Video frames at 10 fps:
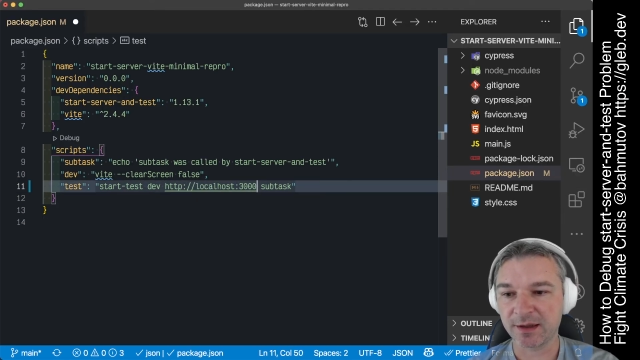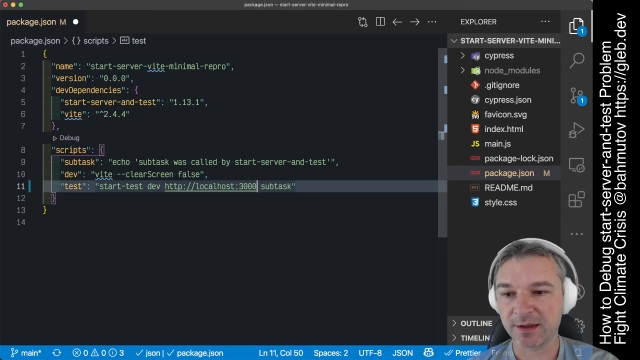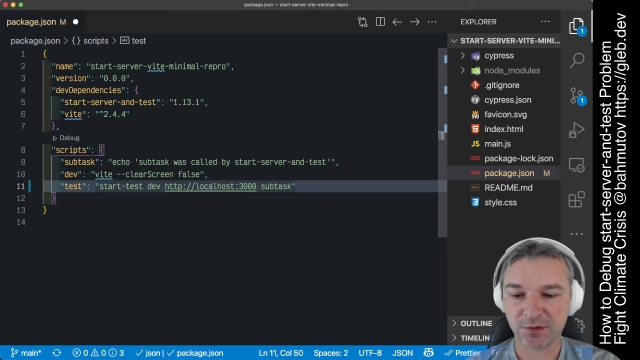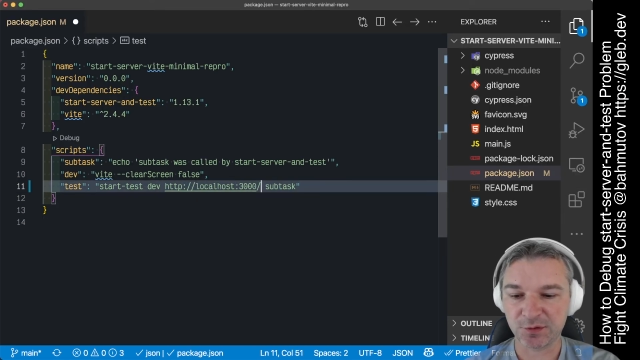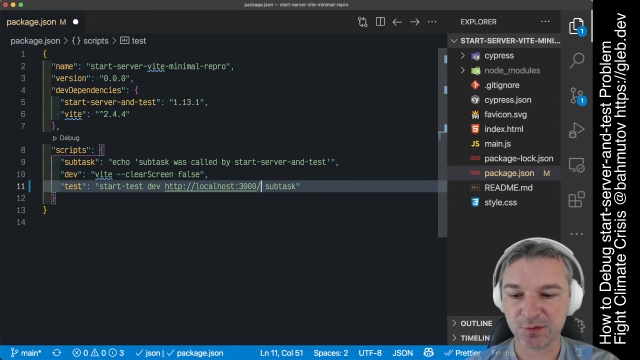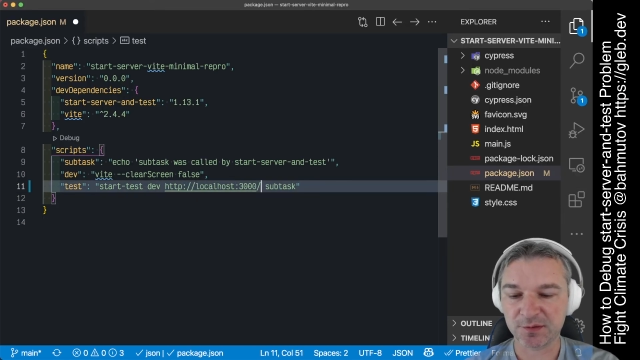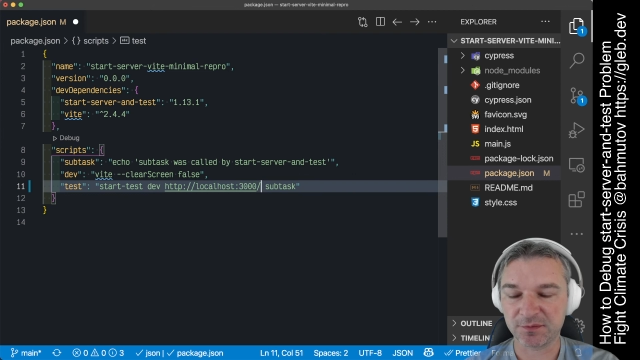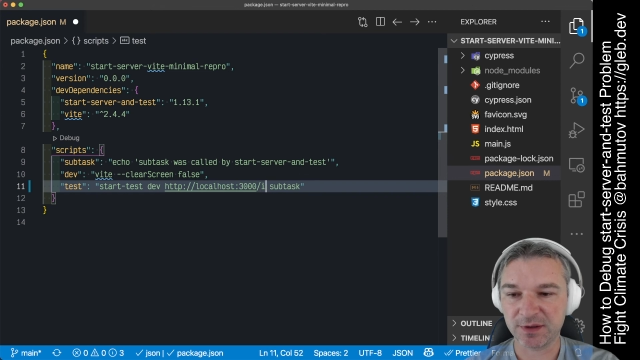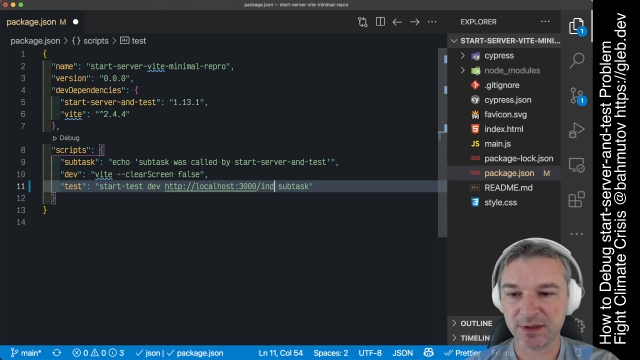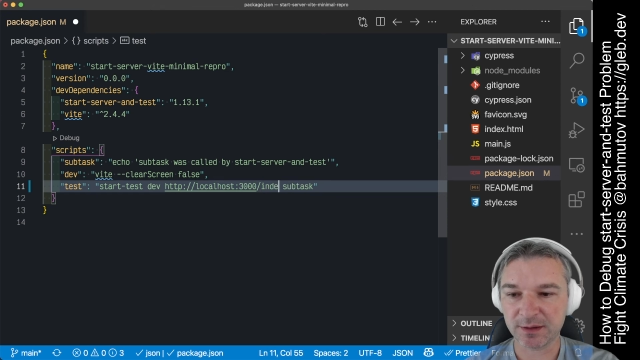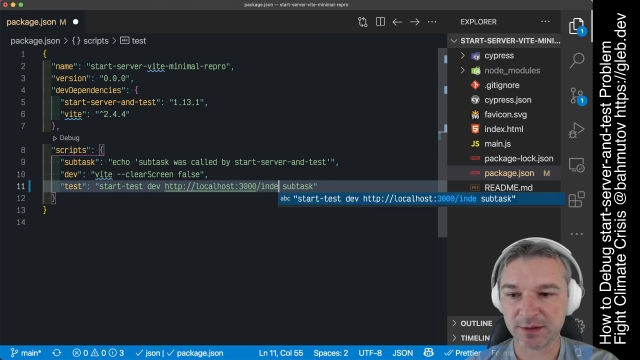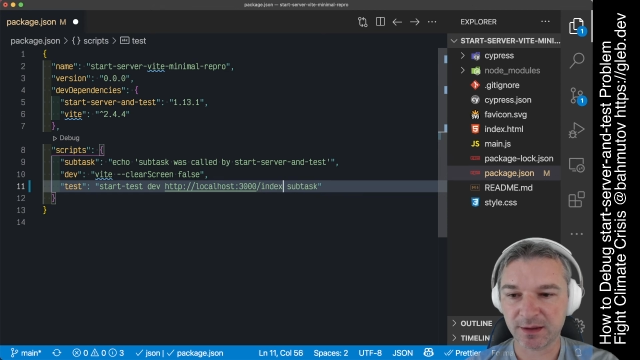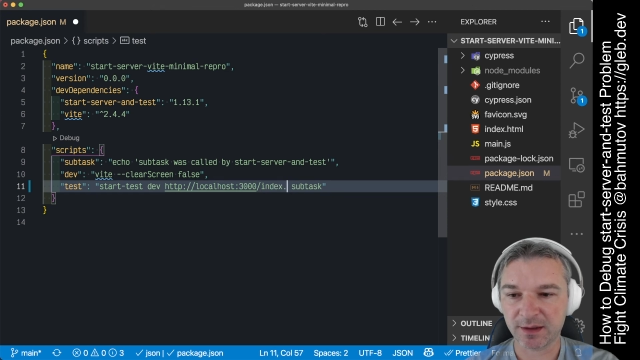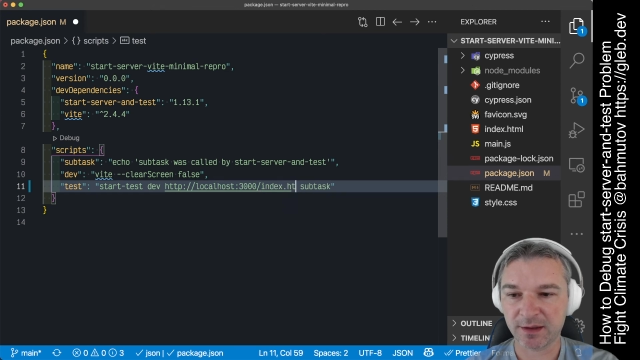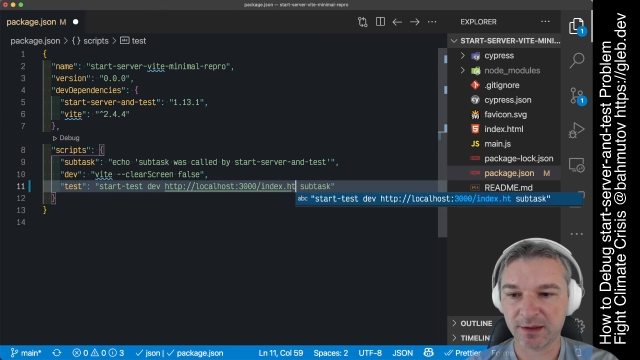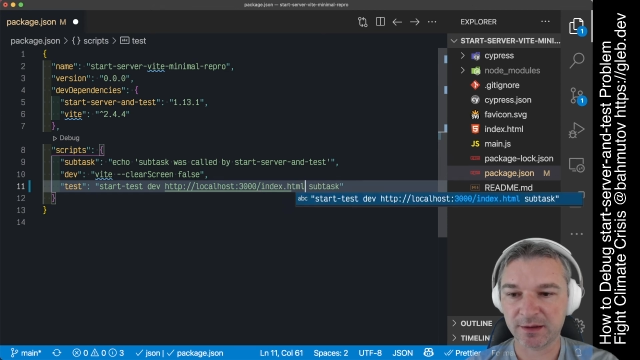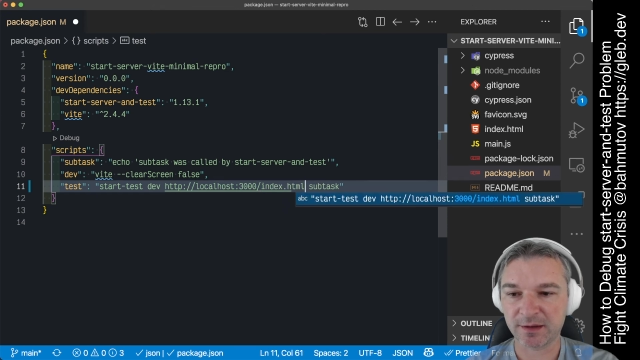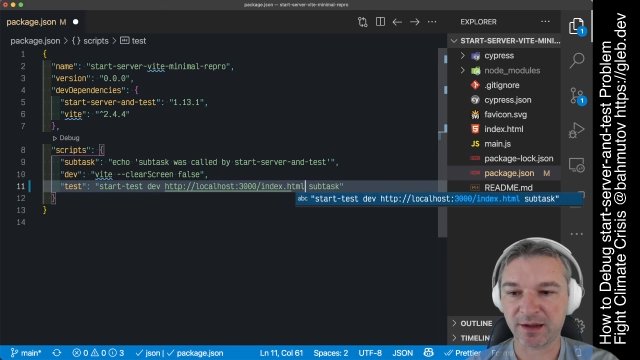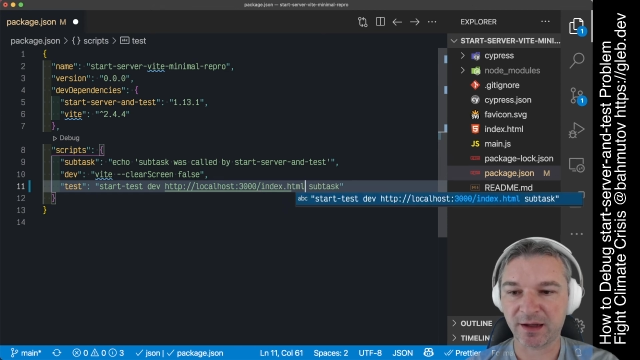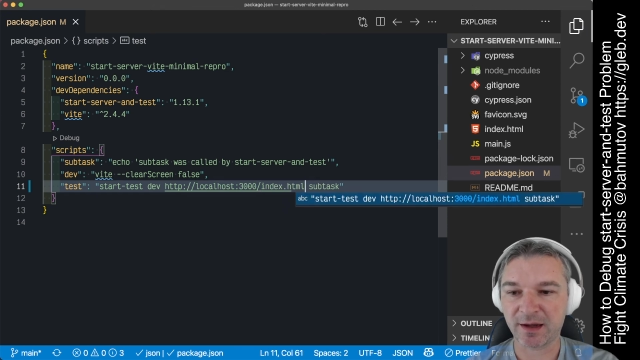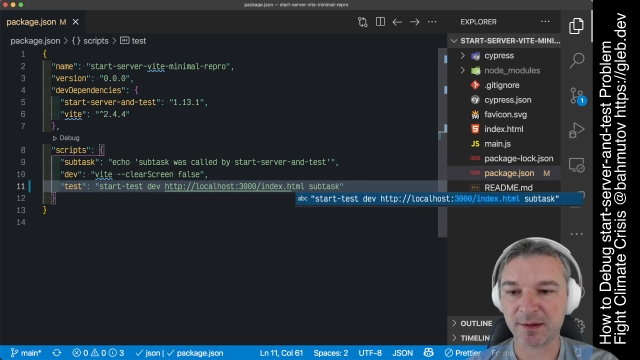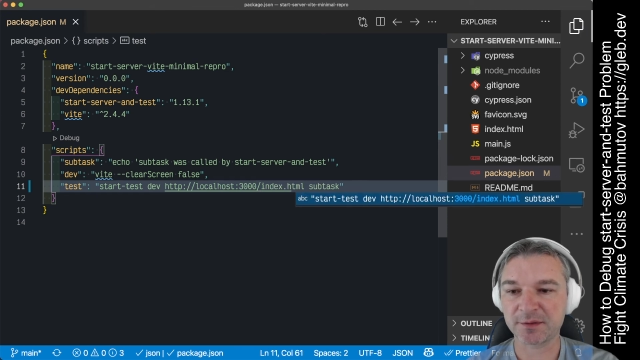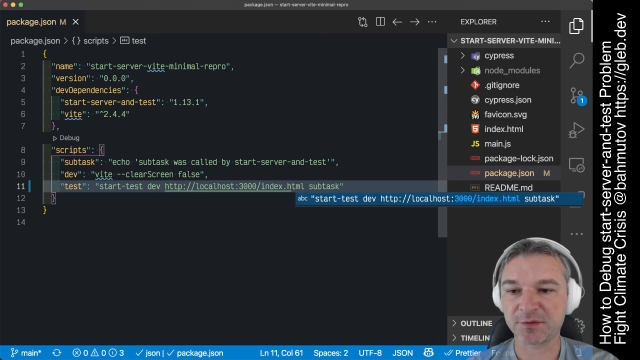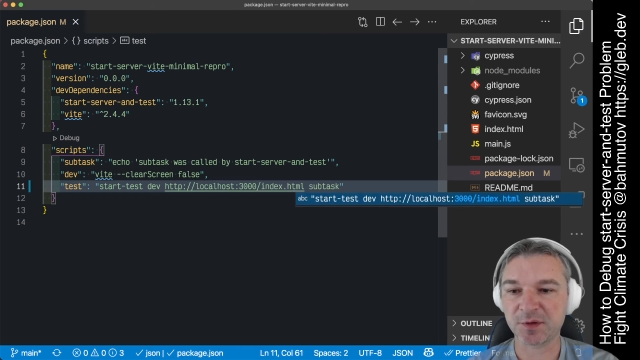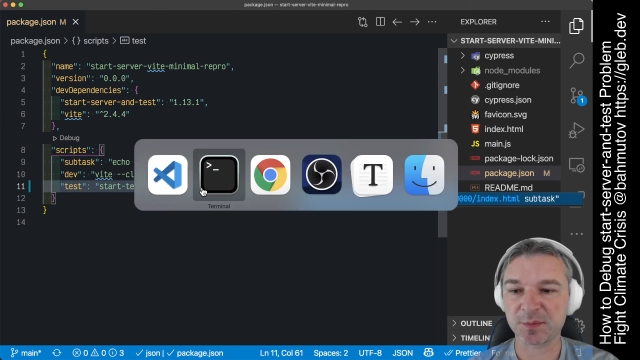use this and ask for